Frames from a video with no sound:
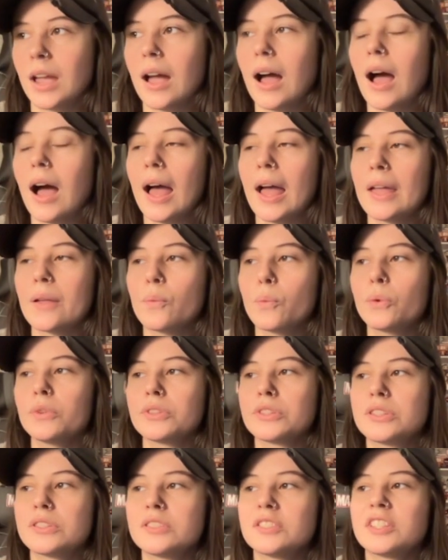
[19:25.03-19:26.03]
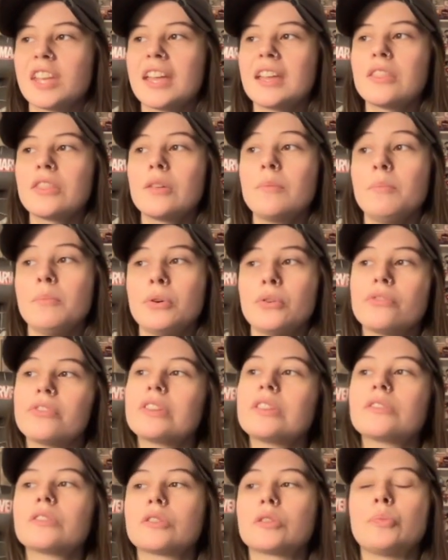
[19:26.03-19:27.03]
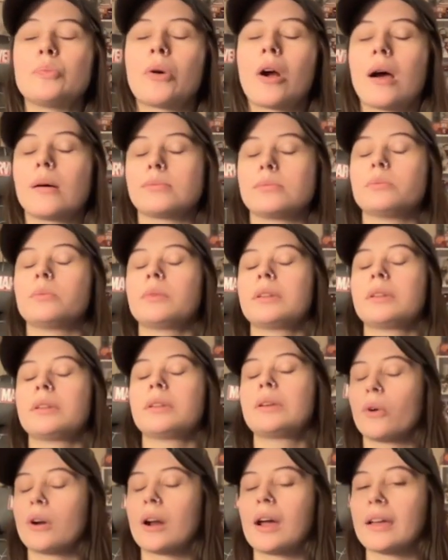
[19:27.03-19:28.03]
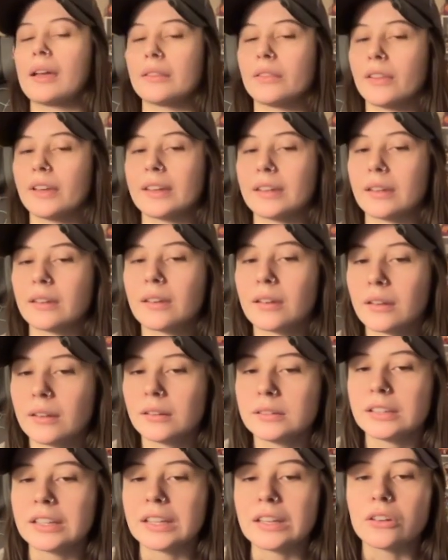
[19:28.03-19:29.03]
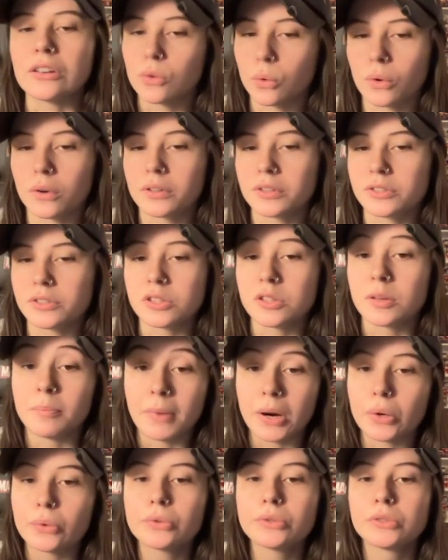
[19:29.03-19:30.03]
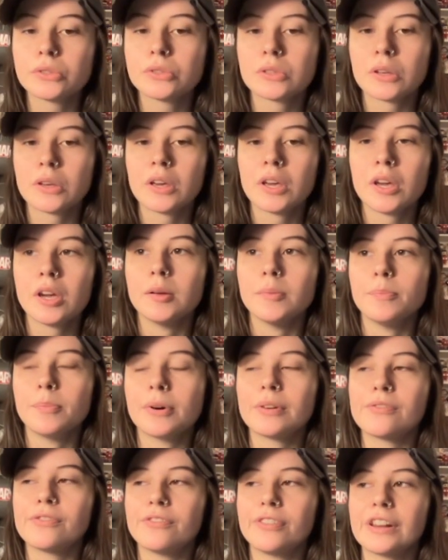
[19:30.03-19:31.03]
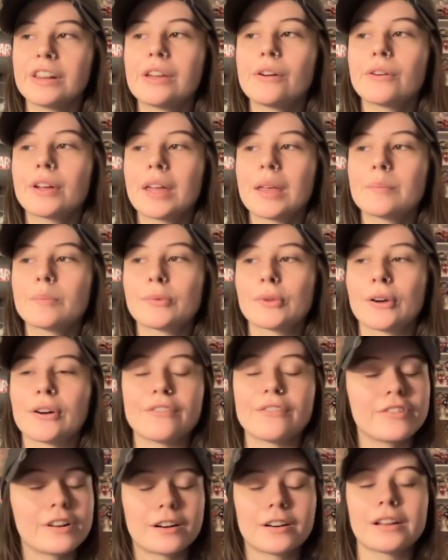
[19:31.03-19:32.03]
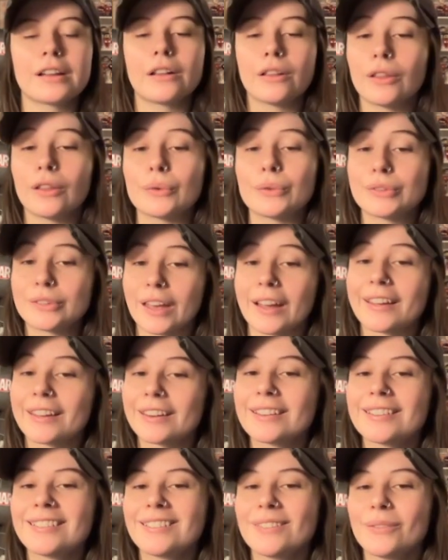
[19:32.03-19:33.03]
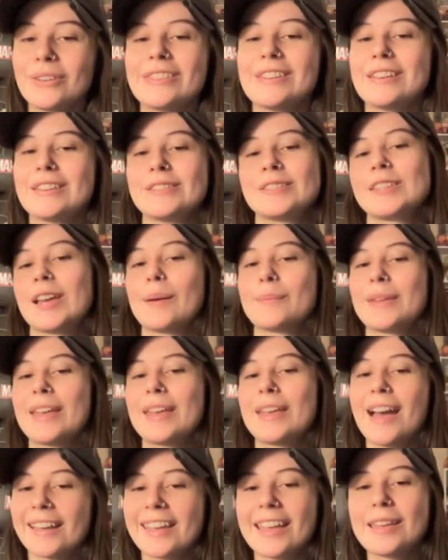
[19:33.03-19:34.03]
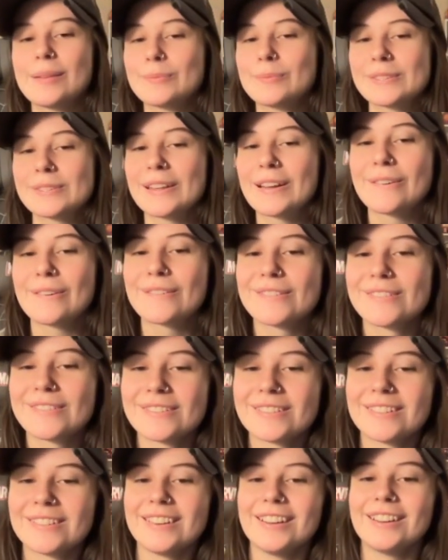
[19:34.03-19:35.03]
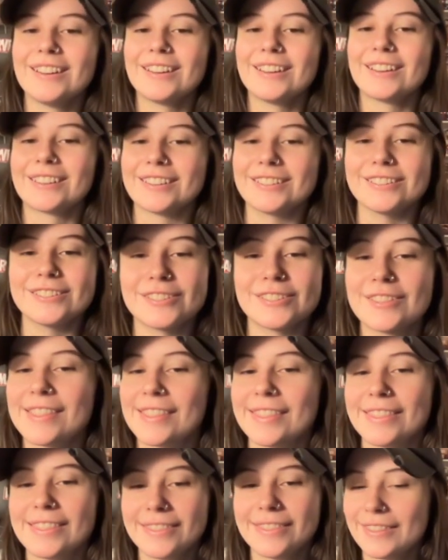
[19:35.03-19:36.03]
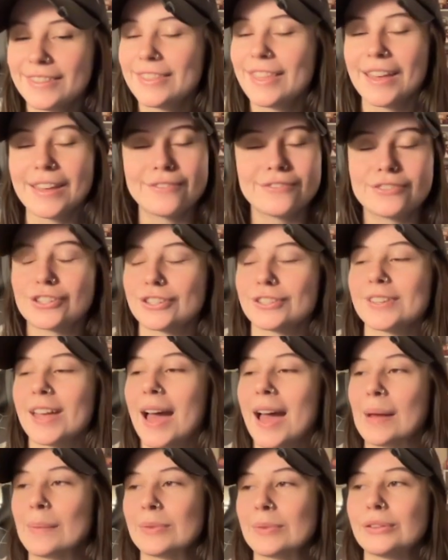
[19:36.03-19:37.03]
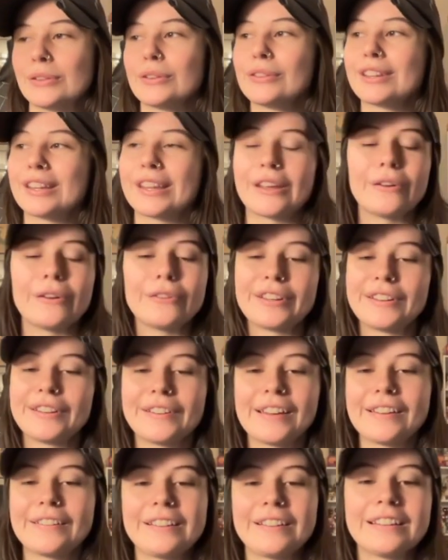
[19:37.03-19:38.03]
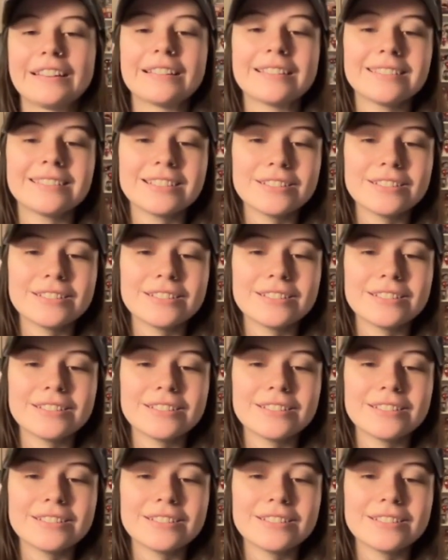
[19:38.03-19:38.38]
I would say the movies is probably what I like lean towards the most, but video games are a very close second with the Insomniac games now. That's because they've just absolutely killed it lately.